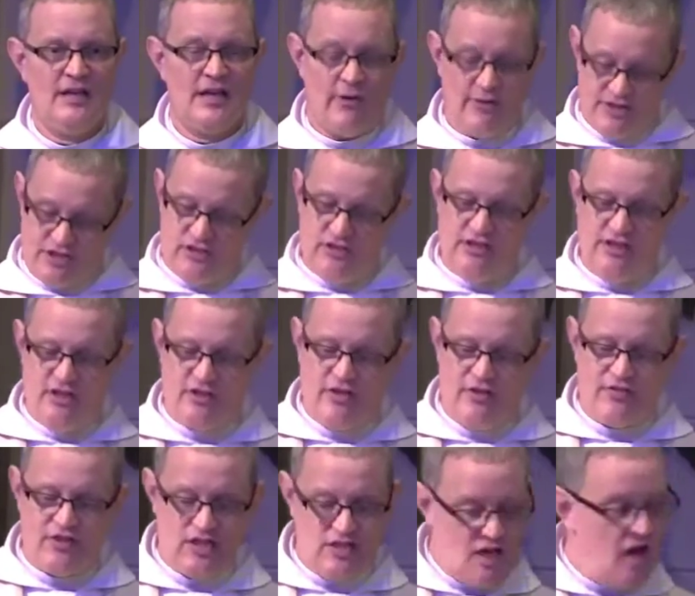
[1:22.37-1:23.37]
Now, it's clear
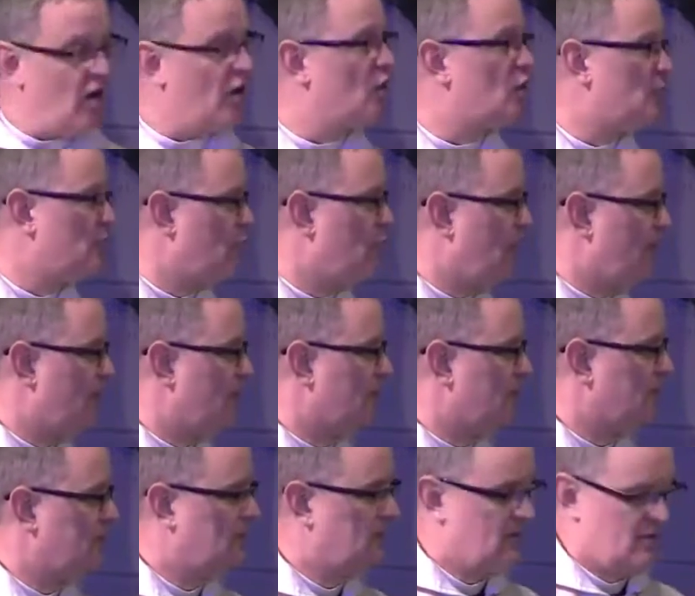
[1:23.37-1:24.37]
that the younger brother
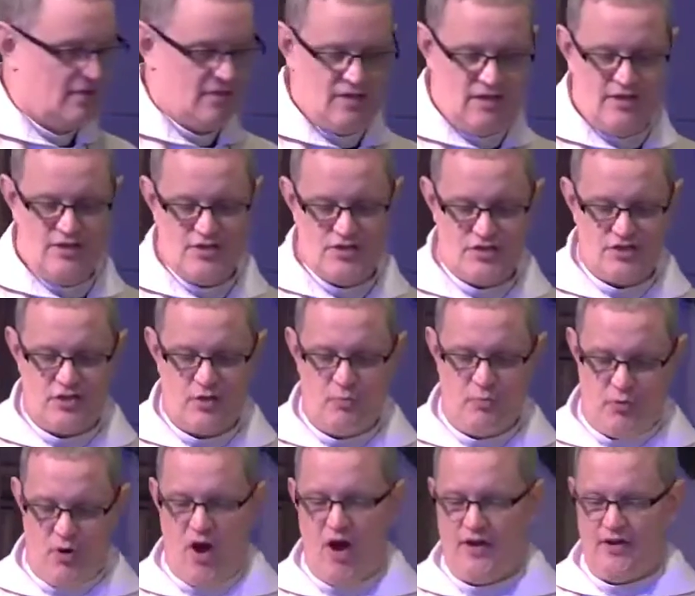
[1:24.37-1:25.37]
is
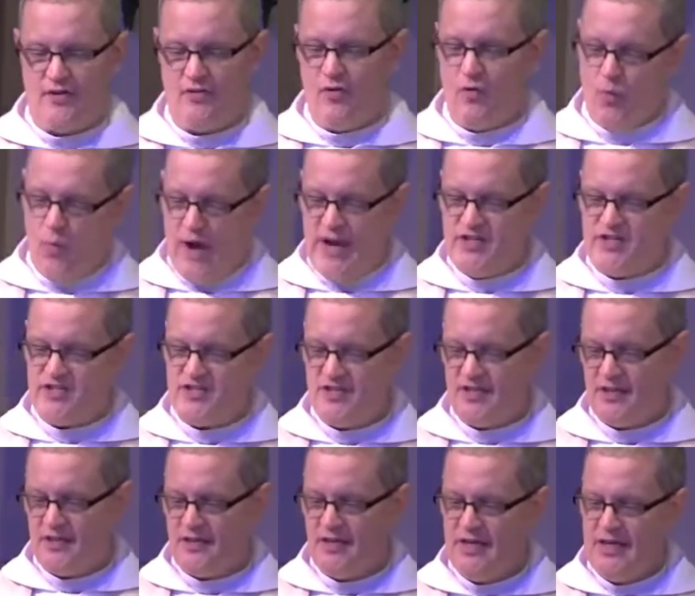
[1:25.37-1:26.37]
prodigal,
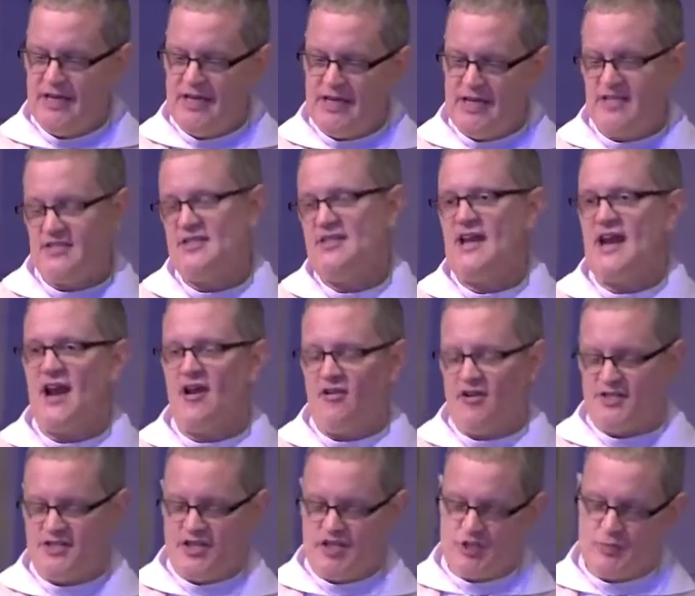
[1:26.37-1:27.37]
wasting his
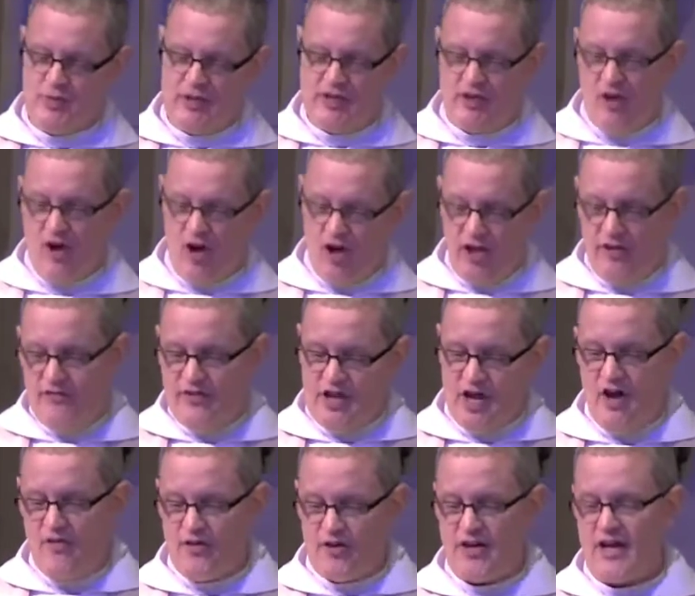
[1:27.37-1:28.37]
inheritance, but all of
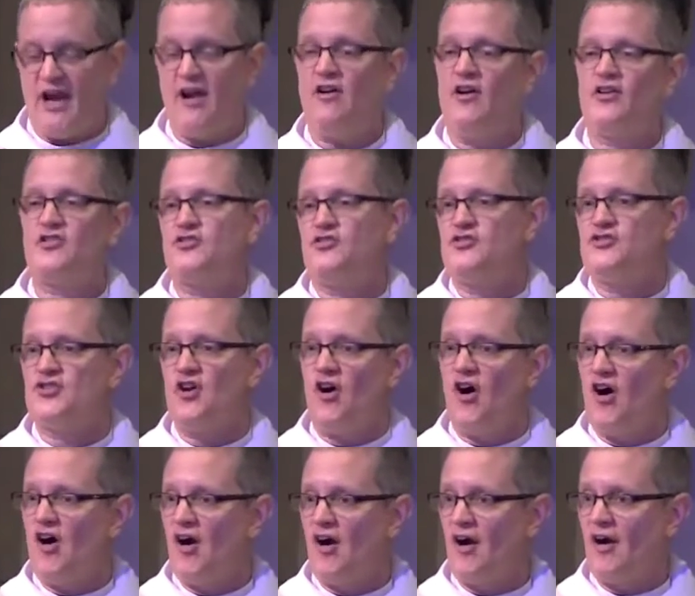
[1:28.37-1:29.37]
the other characters
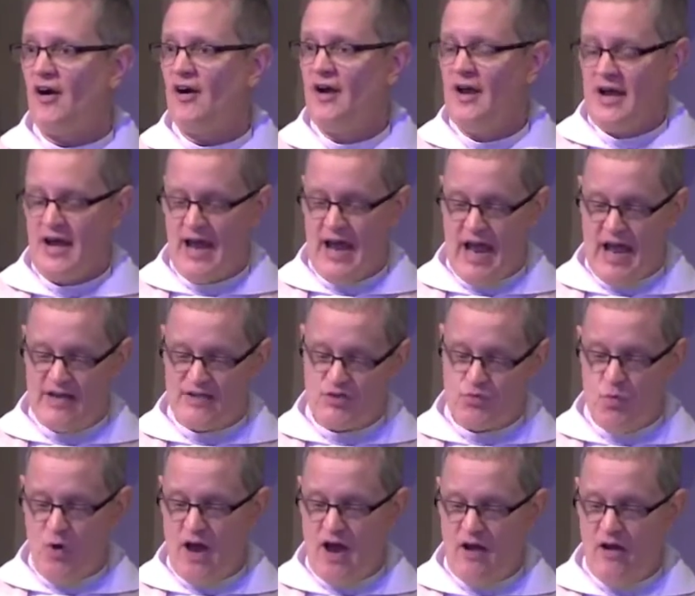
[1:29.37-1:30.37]
are
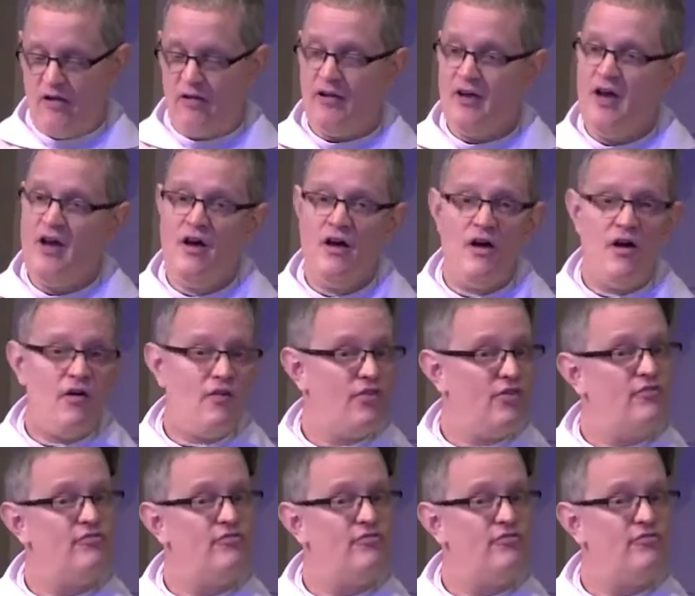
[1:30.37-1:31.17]
as well.